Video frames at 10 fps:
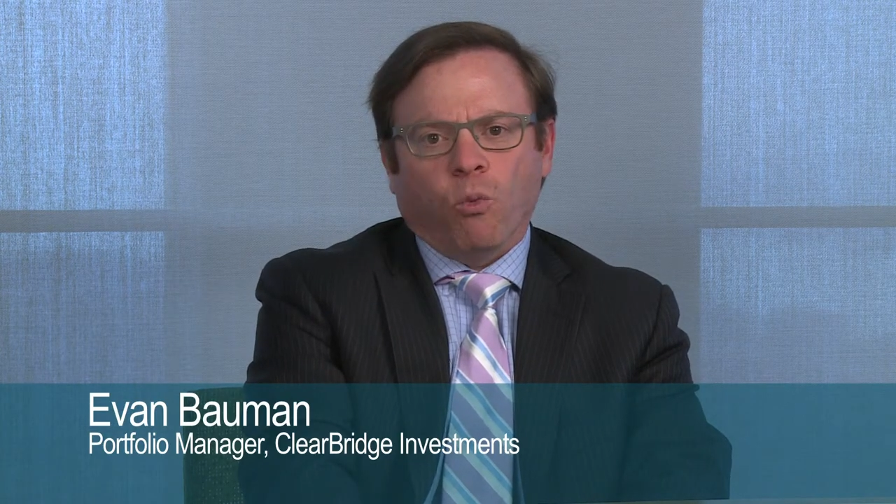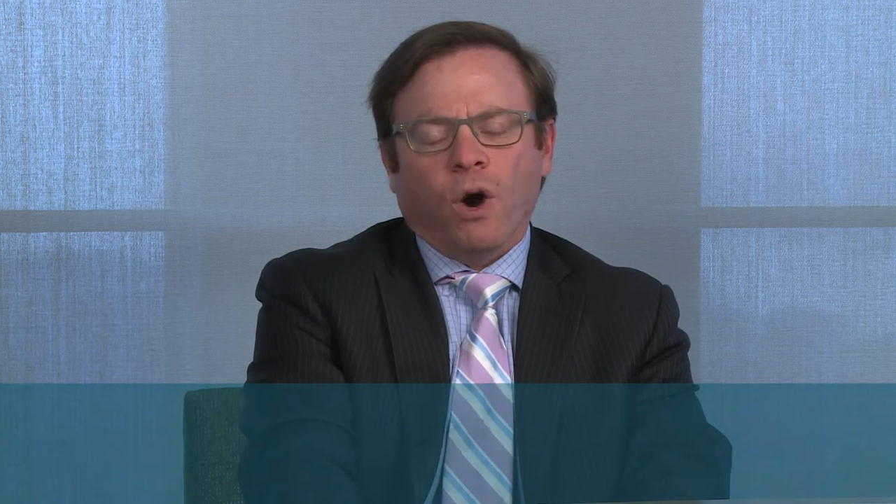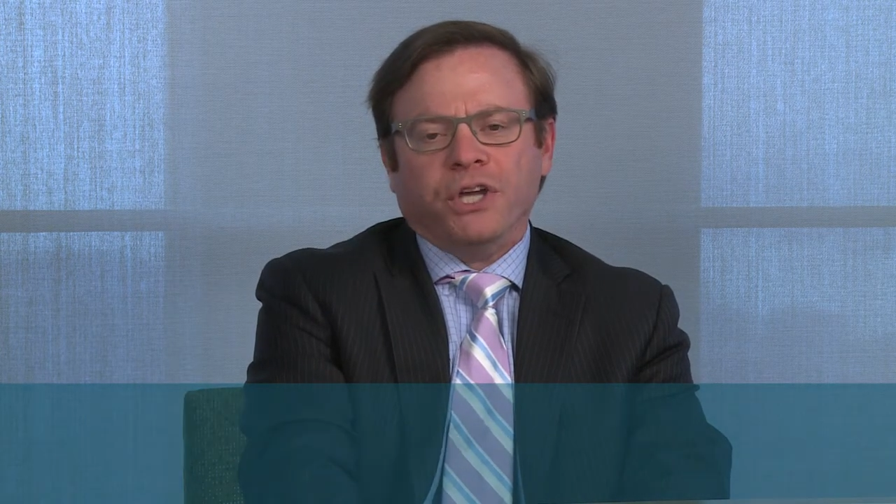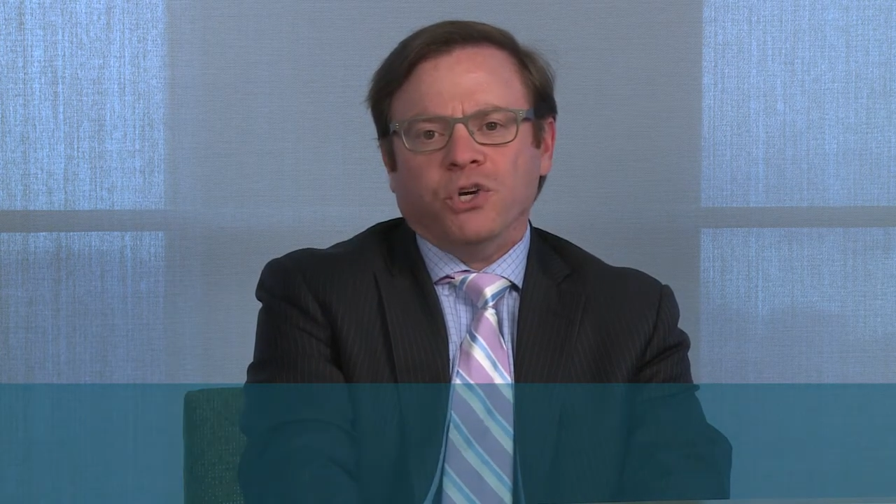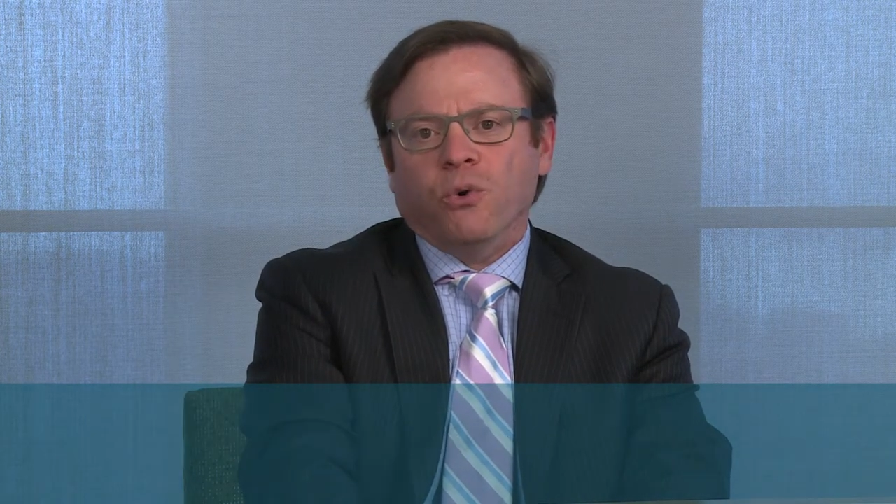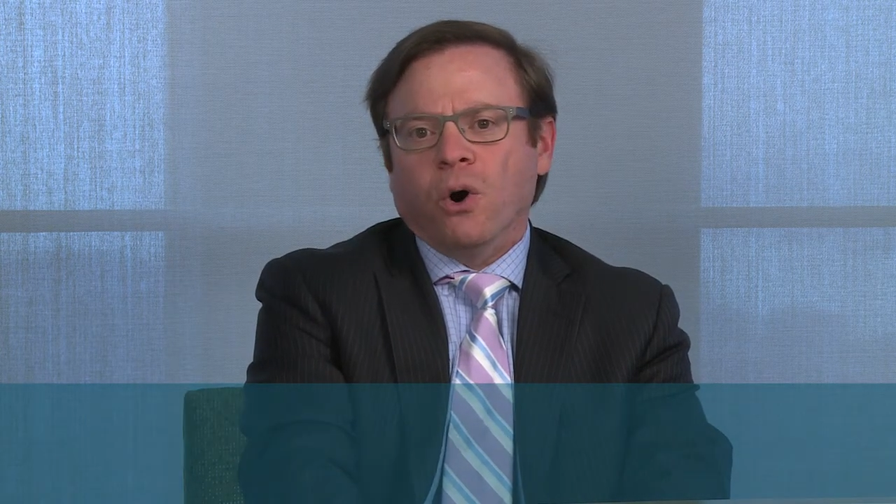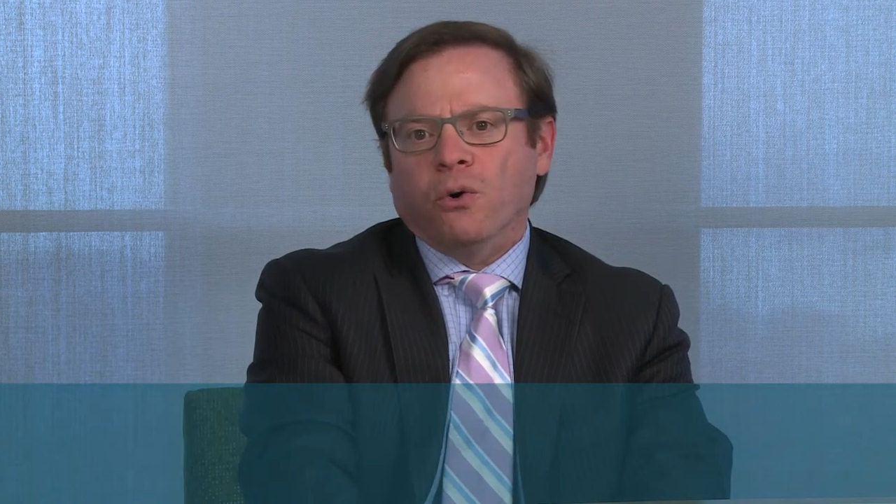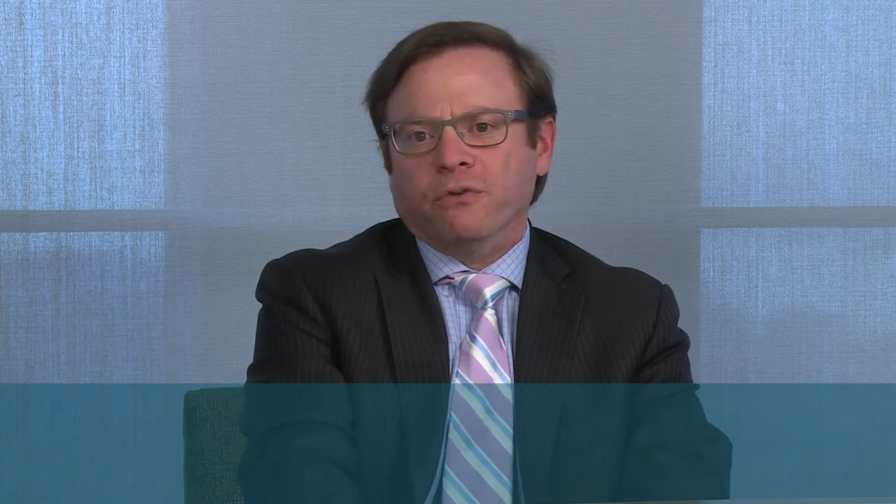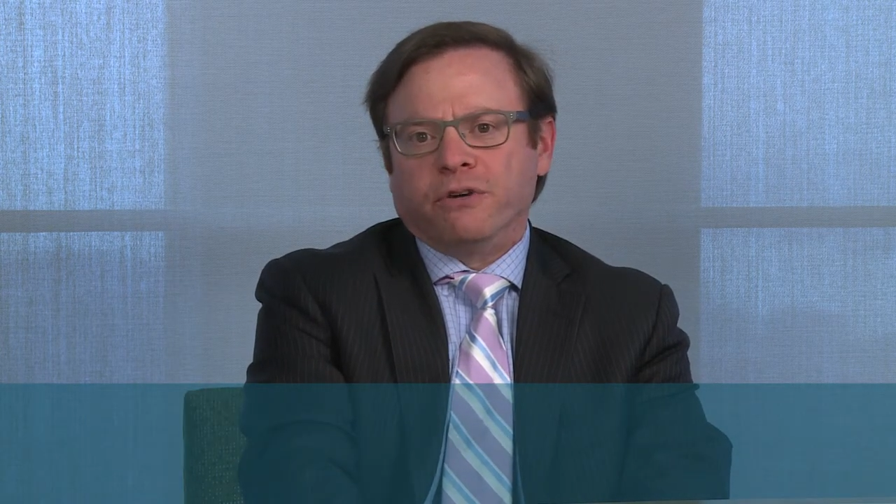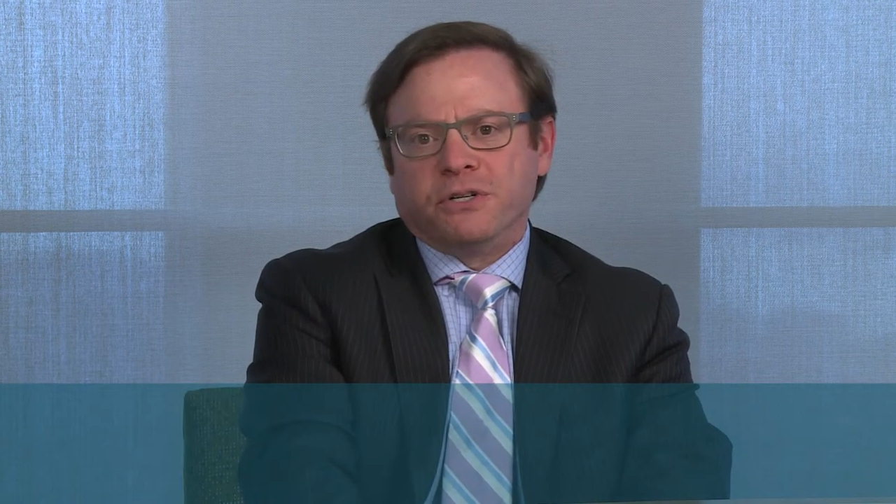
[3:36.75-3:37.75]
what you
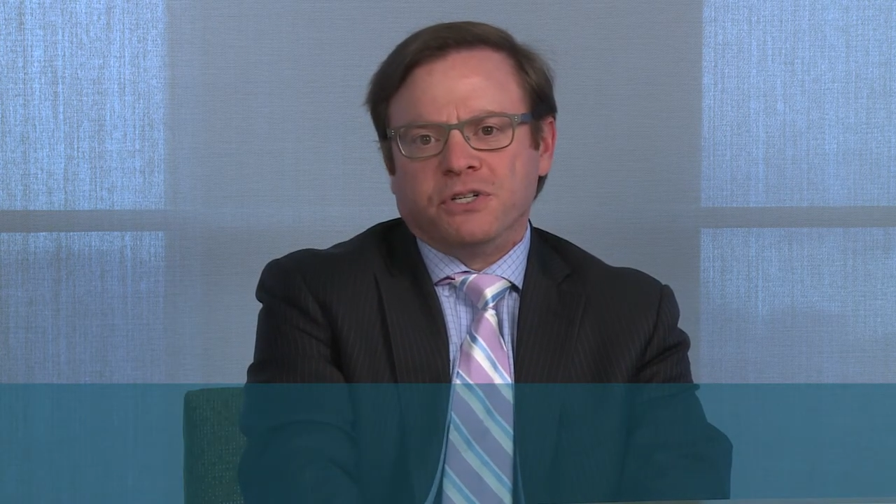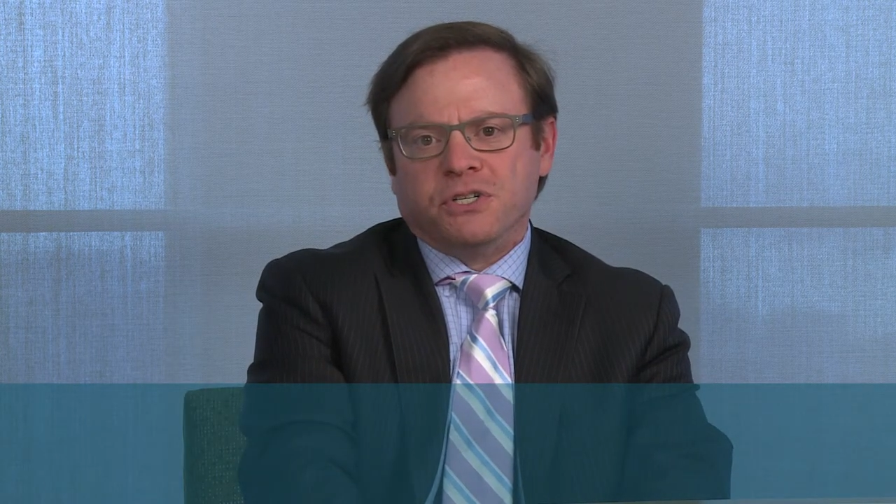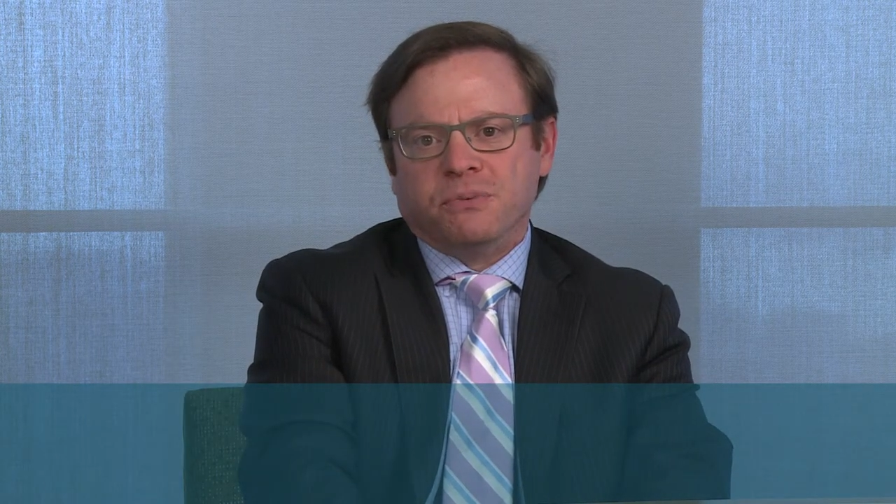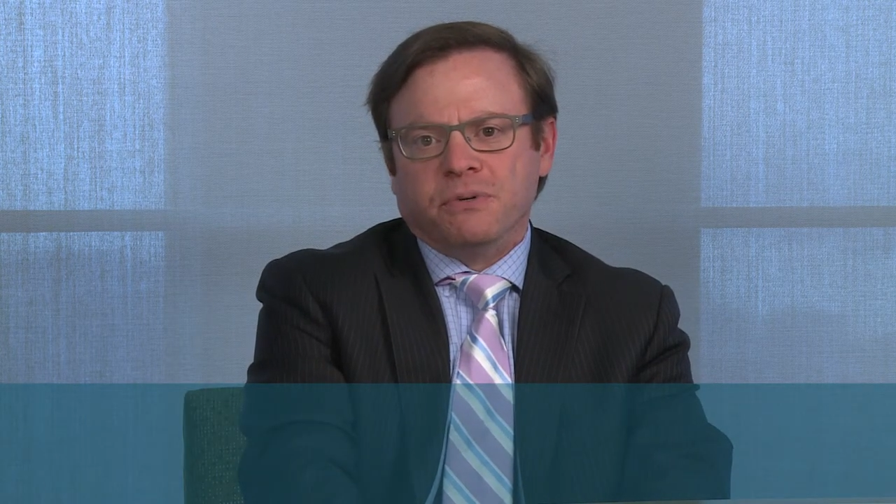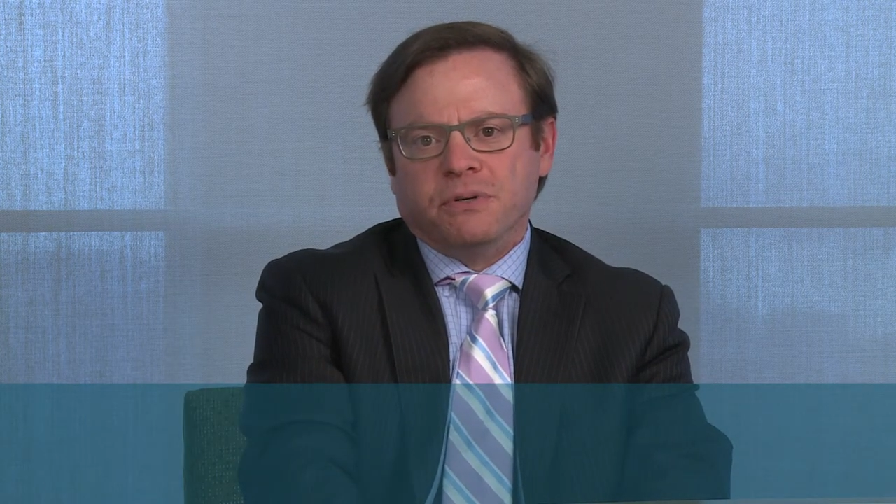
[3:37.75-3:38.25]
own versus